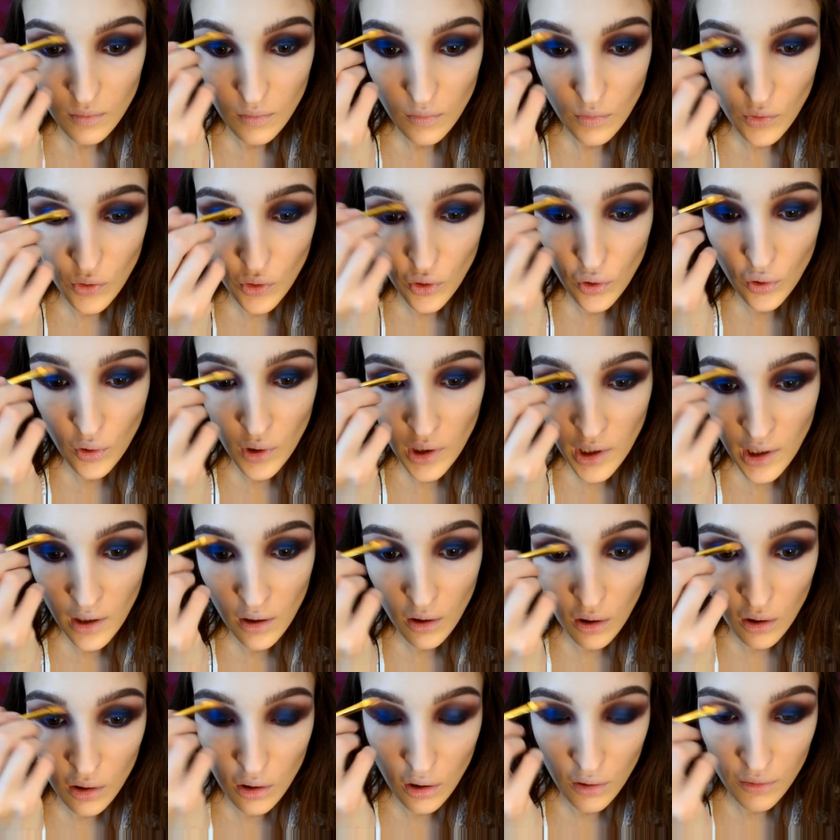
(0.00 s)

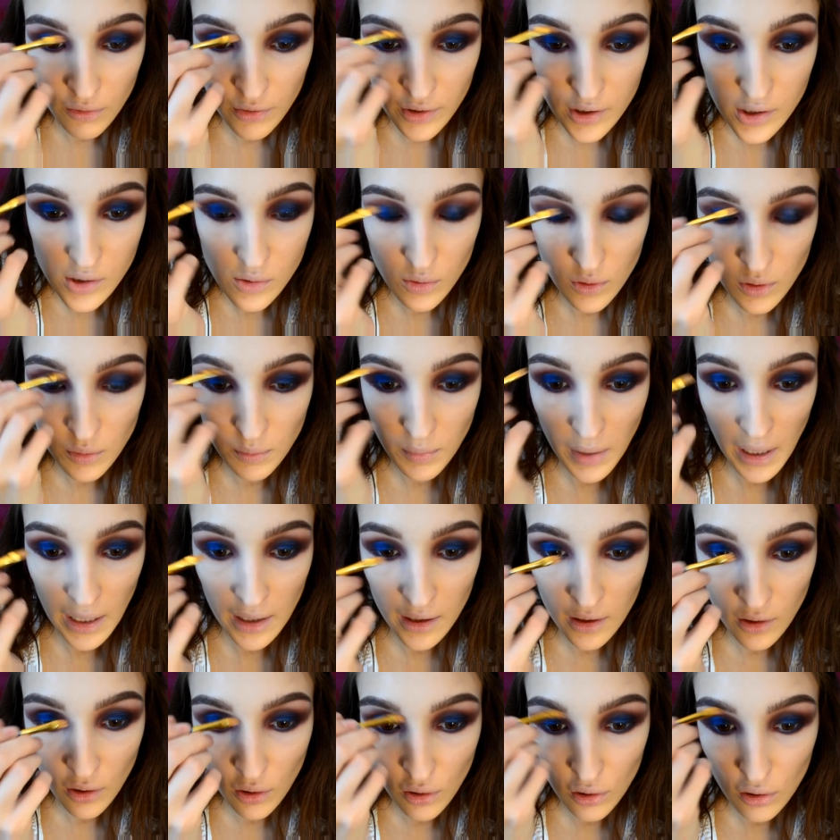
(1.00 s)
Doing all of this will
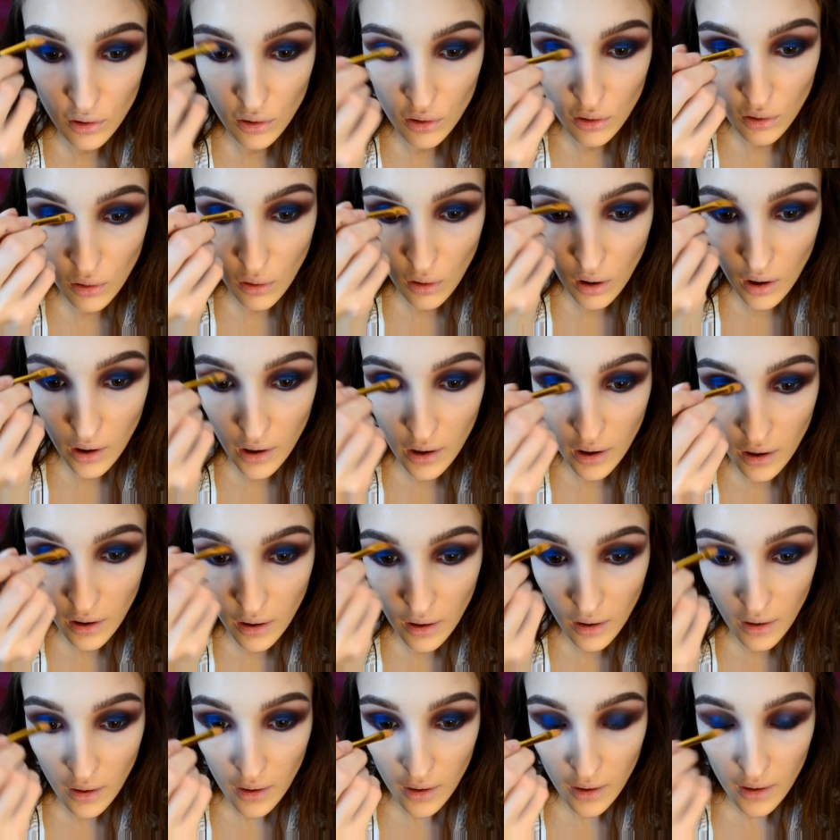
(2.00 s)
make your
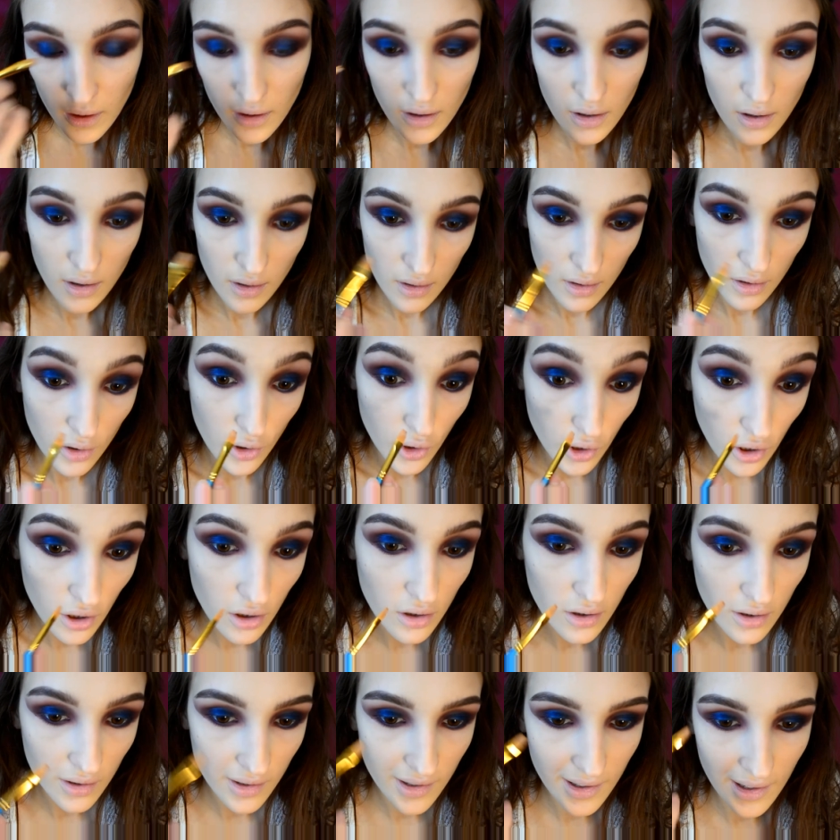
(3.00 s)

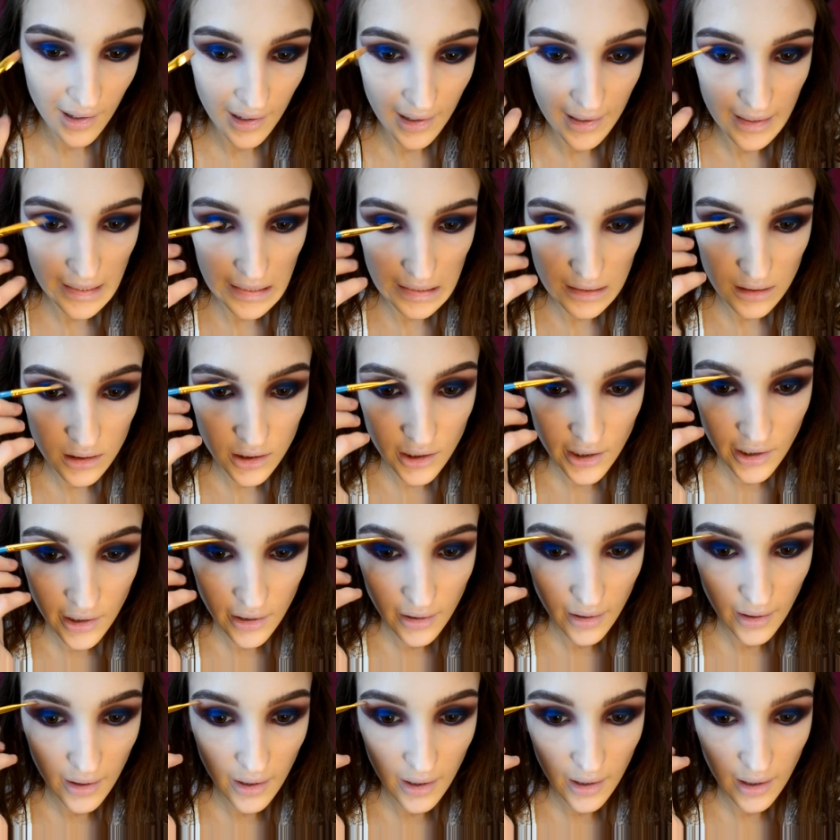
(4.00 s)
look
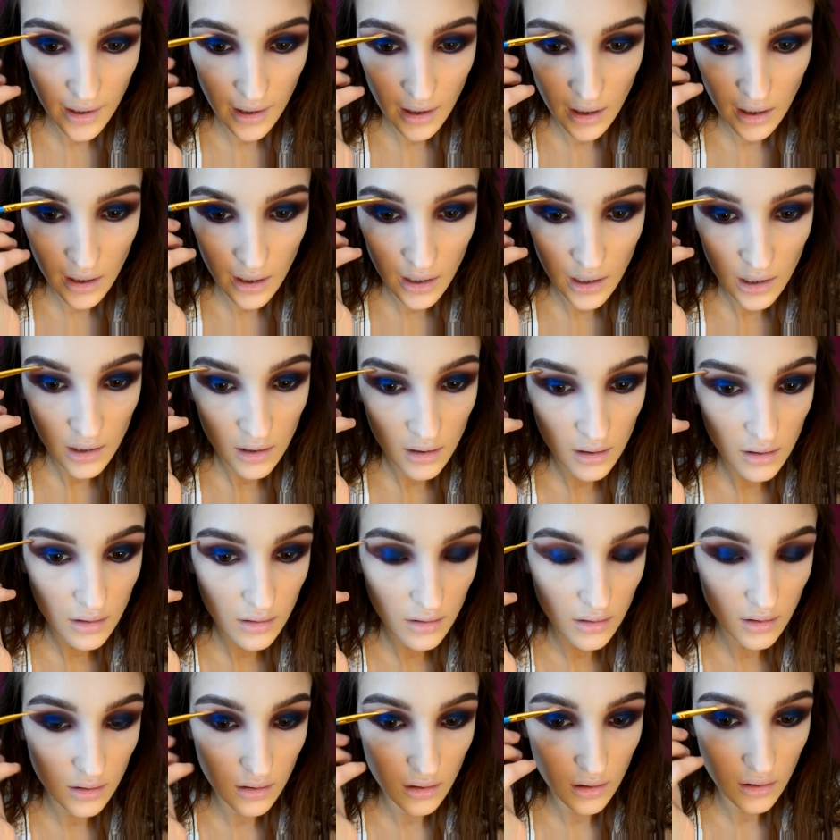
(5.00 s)
cleaner, and
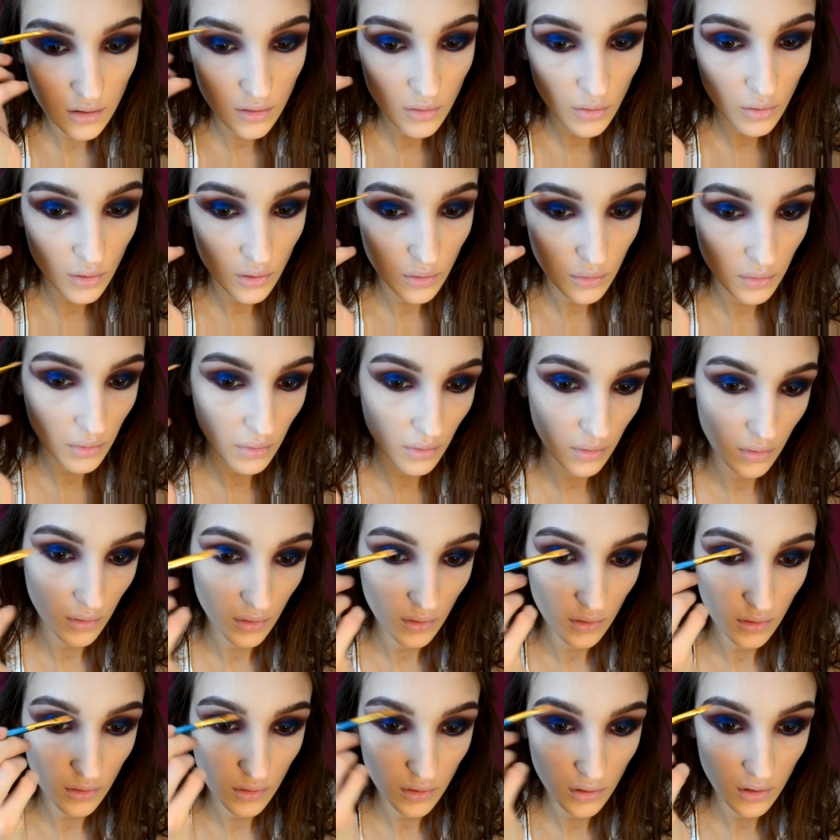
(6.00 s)
it will
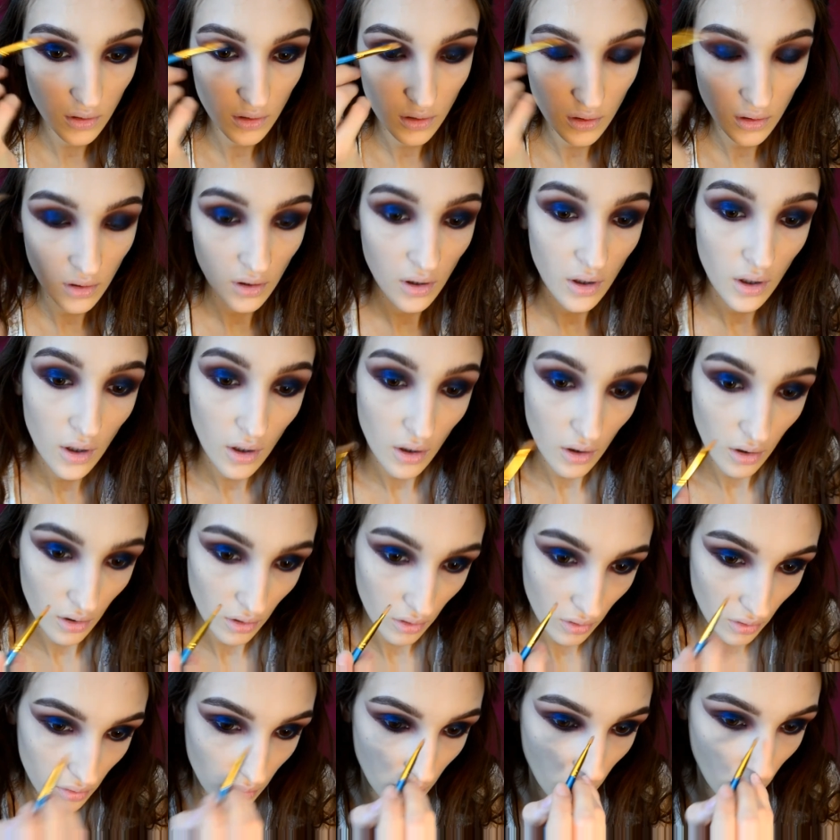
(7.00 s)

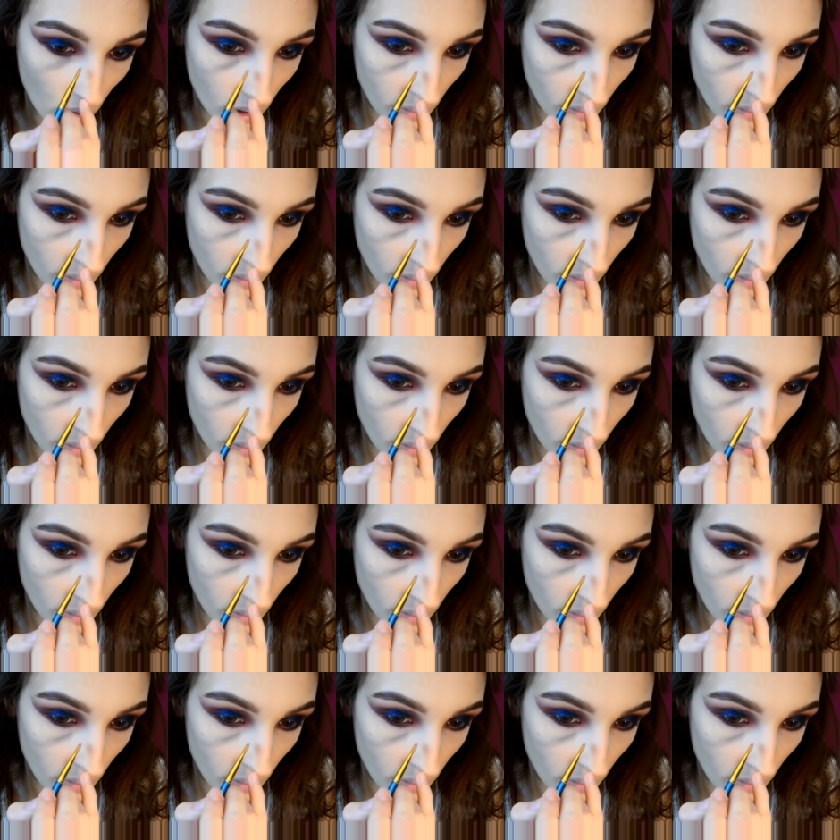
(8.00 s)
look more